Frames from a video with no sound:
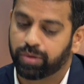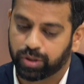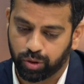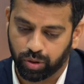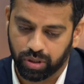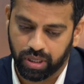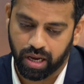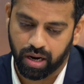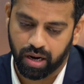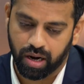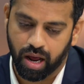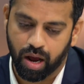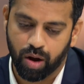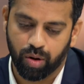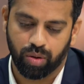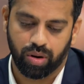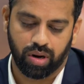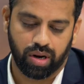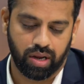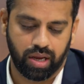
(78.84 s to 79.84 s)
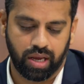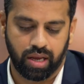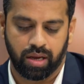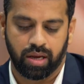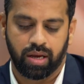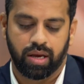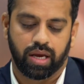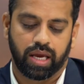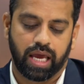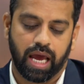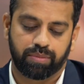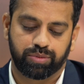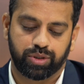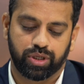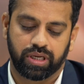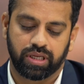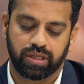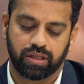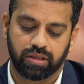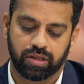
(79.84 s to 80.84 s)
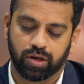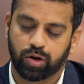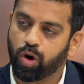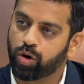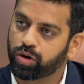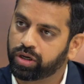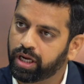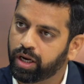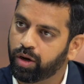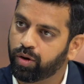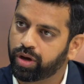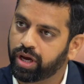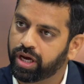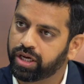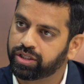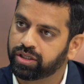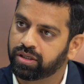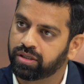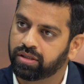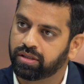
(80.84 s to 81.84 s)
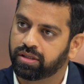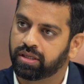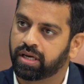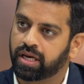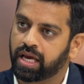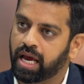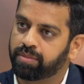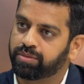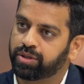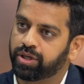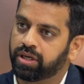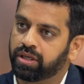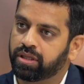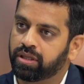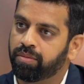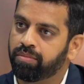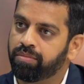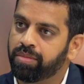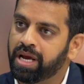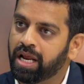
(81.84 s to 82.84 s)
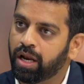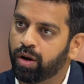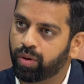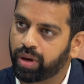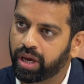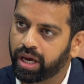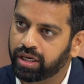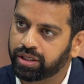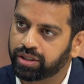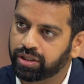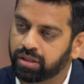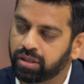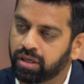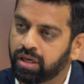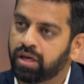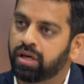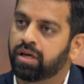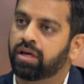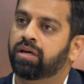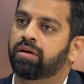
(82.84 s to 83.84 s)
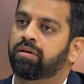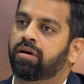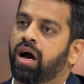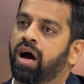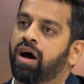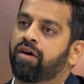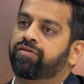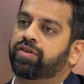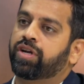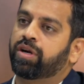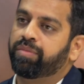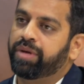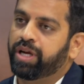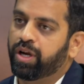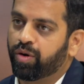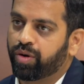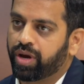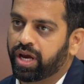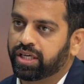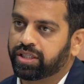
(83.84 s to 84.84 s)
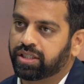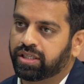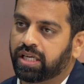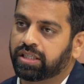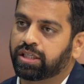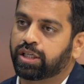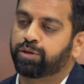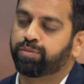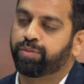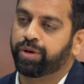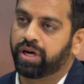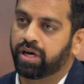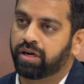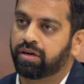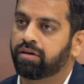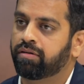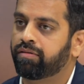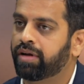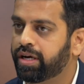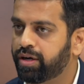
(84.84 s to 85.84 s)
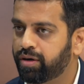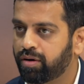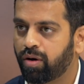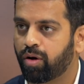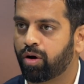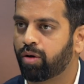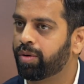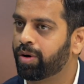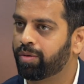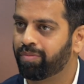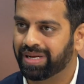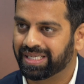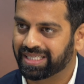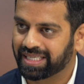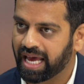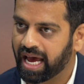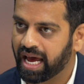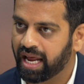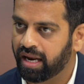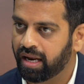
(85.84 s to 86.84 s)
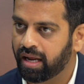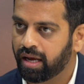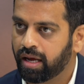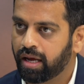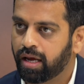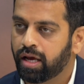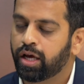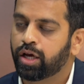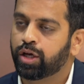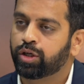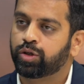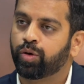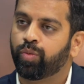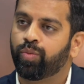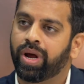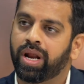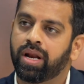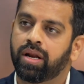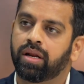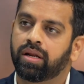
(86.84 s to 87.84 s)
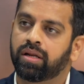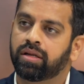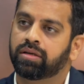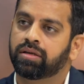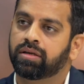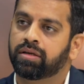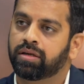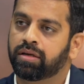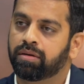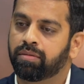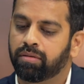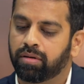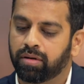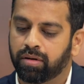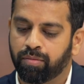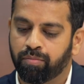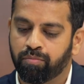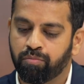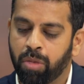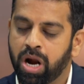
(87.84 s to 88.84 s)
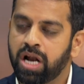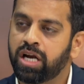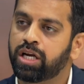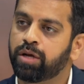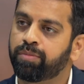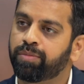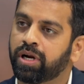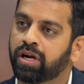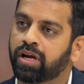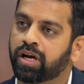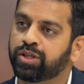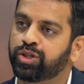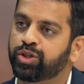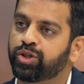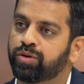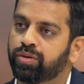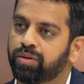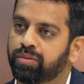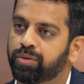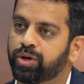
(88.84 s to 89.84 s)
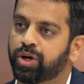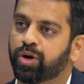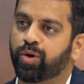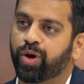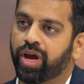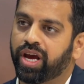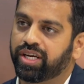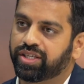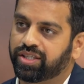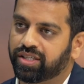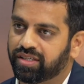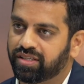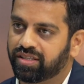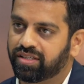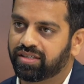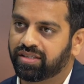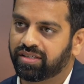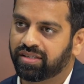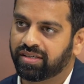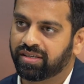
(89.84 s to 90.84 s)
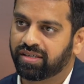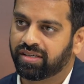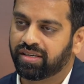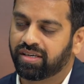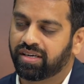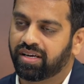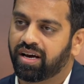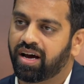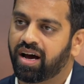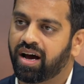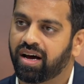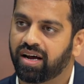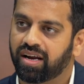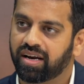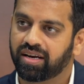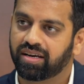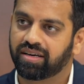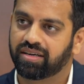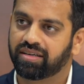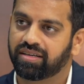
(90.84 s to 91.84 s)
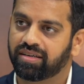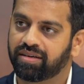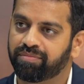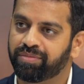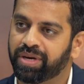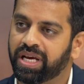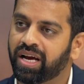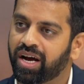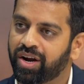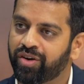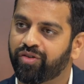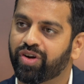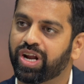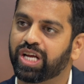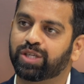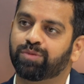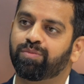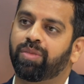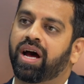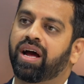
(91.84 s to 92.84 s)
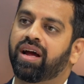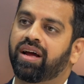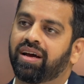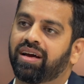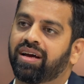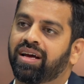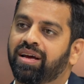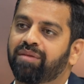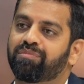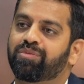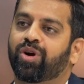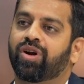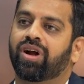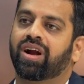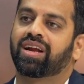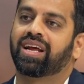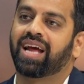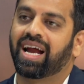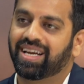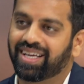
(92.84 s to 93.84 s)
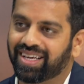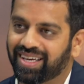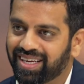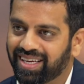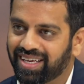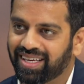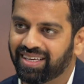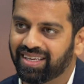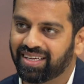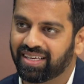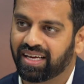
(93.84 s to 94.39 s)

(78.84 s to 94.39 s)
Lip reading: So they are now capturing the cocktail occasion. They're capturing the meal occasion, after meal occasion as a spirit when you talk about mezcal. So when multiple consumer occasions are being addressed by a product category,